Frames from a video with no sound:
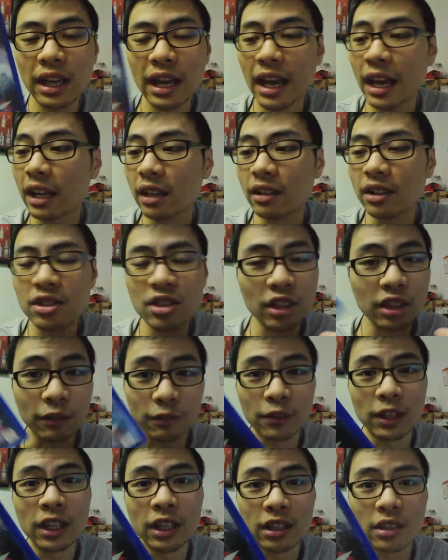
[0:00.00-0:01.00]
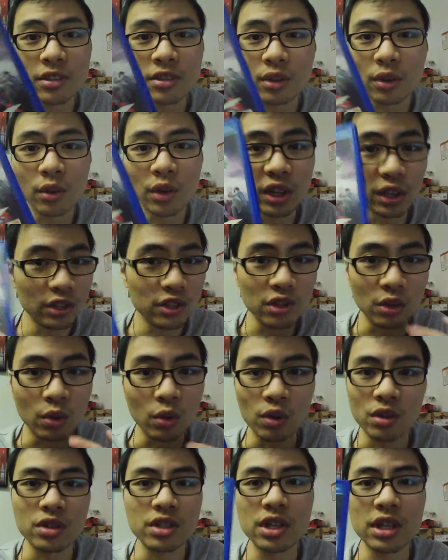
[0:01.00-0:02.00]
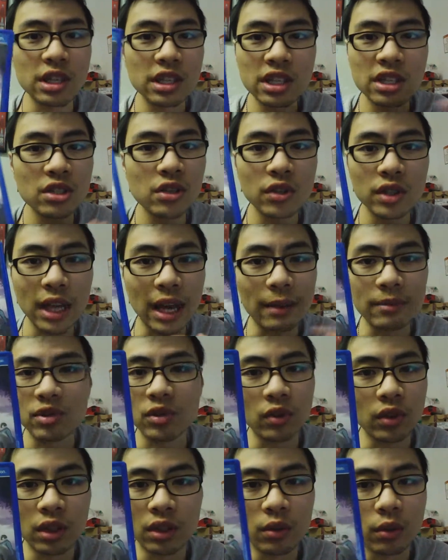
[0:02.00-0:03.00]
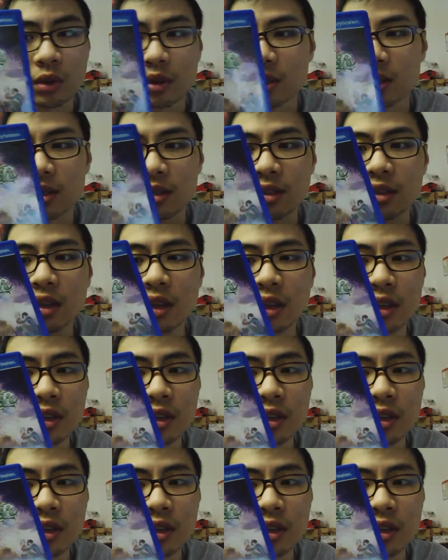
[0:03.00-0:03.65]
And it's on the Vita, so it looks gorgeous. It just looks absolutely gorgeous.